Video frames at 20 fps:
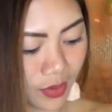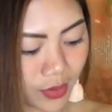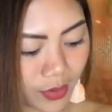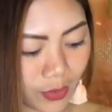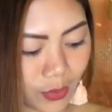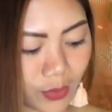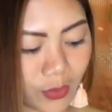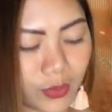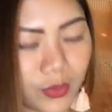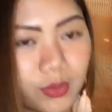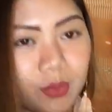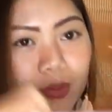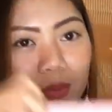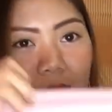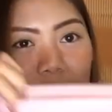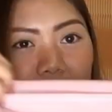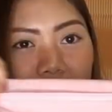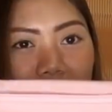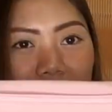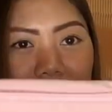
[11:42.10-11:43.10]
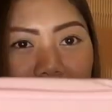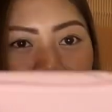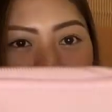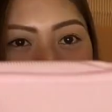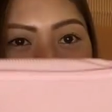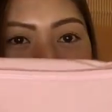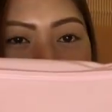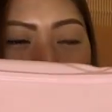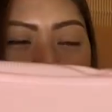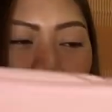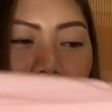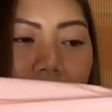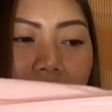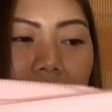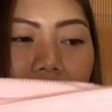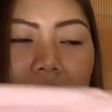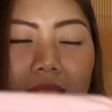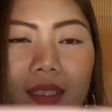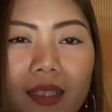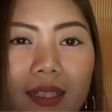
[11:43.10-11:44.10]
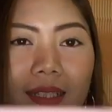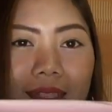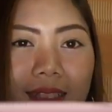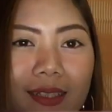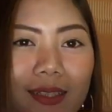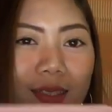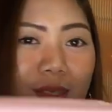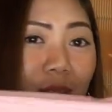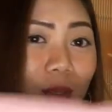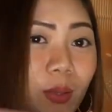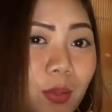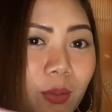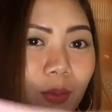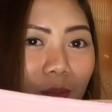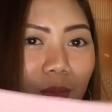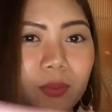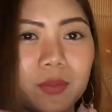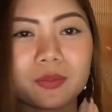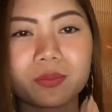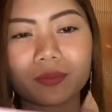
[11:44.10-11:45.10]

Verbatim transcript: Yung so cute. So,